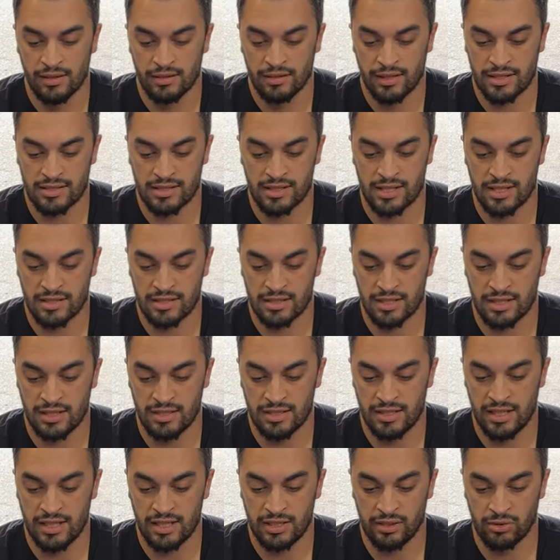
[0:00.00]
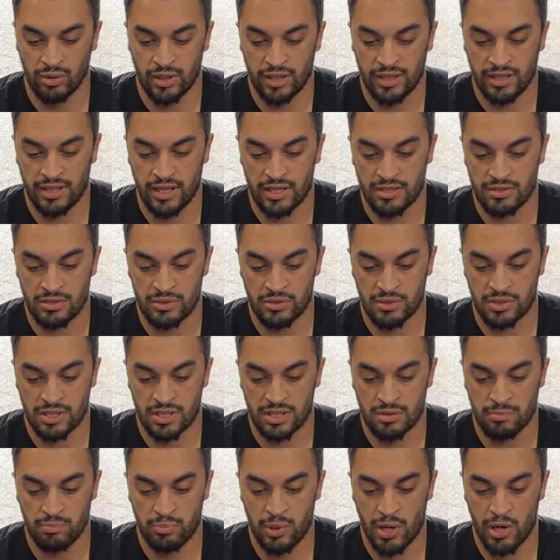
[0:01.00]
let's get to the nitty gritty. As you can
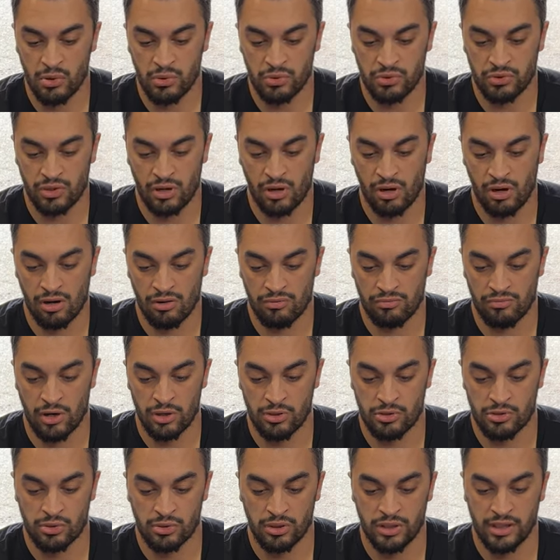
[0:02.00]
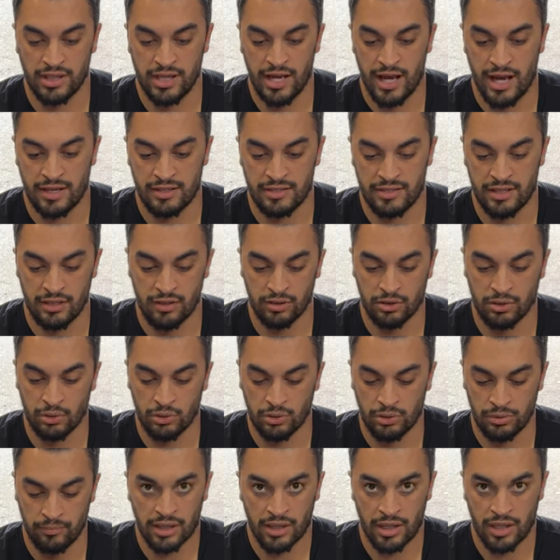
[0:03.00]
see, both are virtually
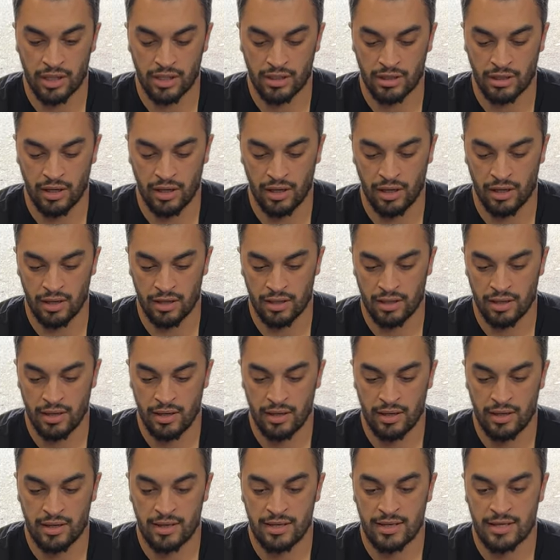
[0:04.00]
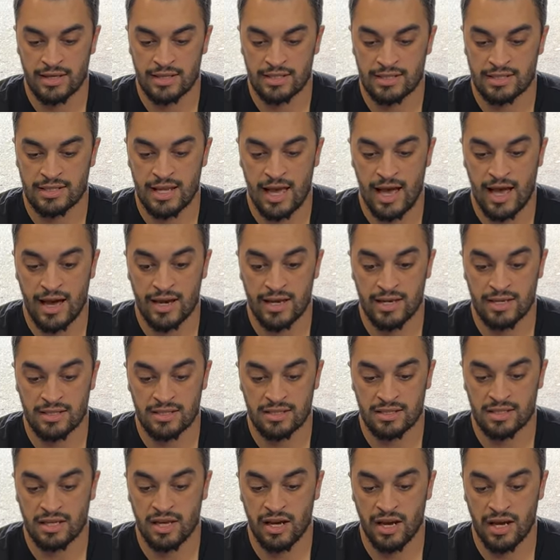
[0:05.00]
identical in uh,
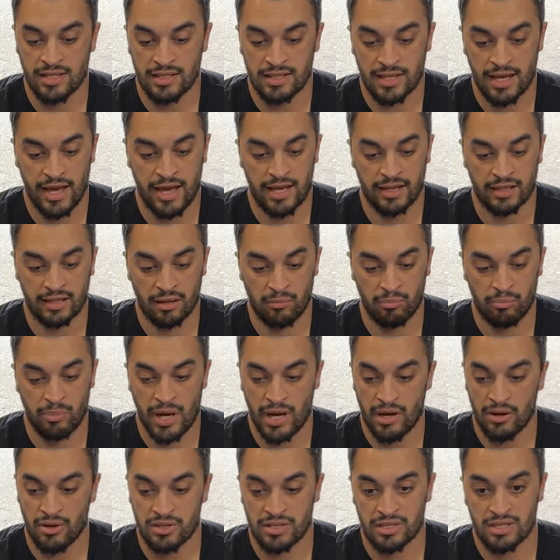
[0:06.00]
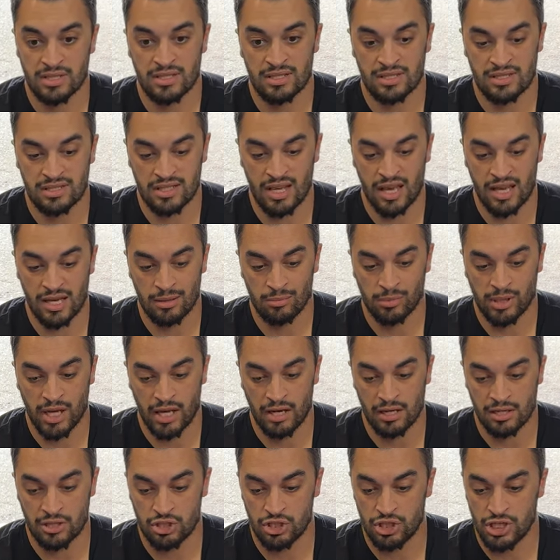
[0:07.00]
size, cut, and comparison, the same
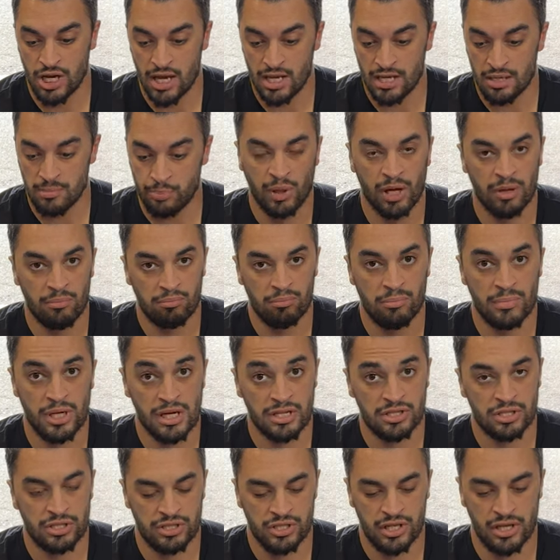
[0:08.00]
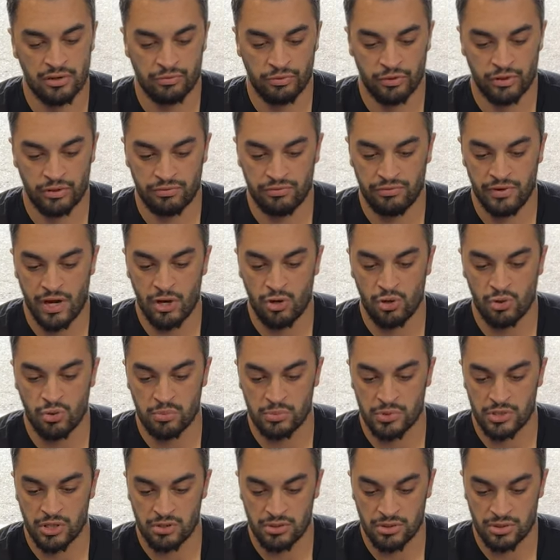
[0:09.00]
kind of shape, but much different
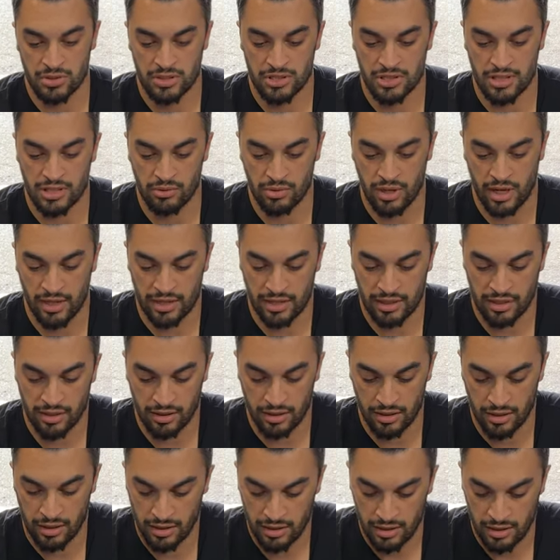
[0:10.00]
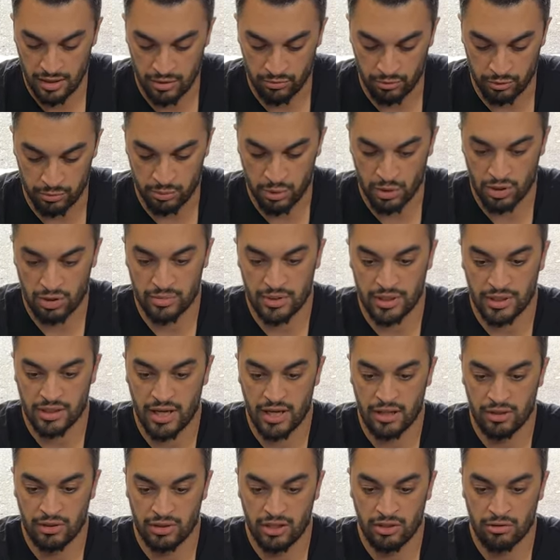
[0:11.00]
foam. So you can see right here, if we put them
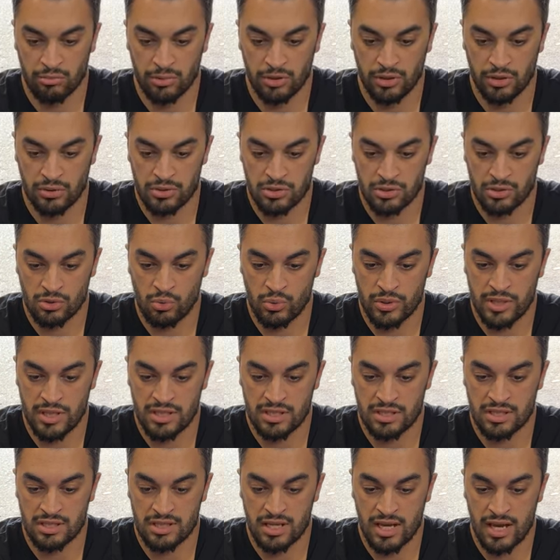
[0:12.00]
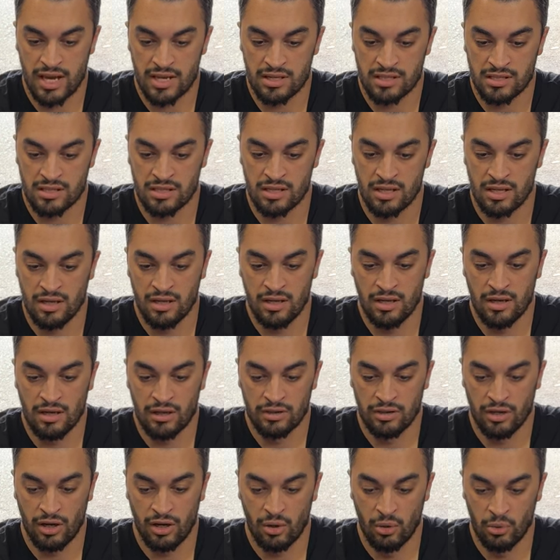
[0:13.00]
together, give them a little squeeze test,
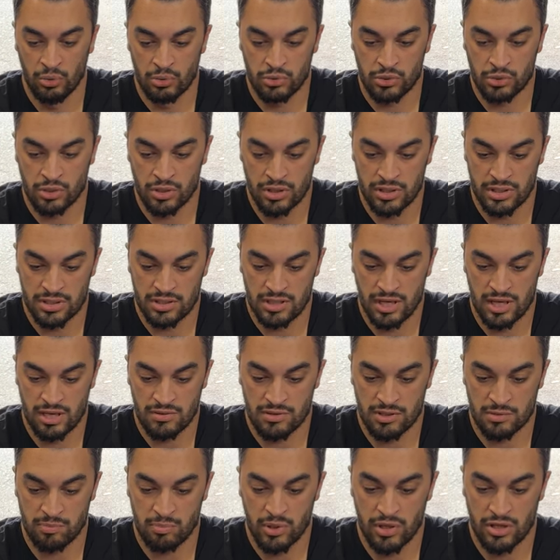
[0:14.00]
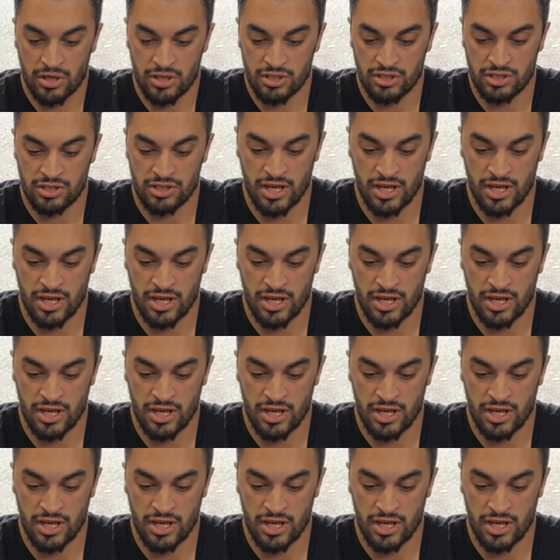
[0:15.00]
the Ultra Safe Sponge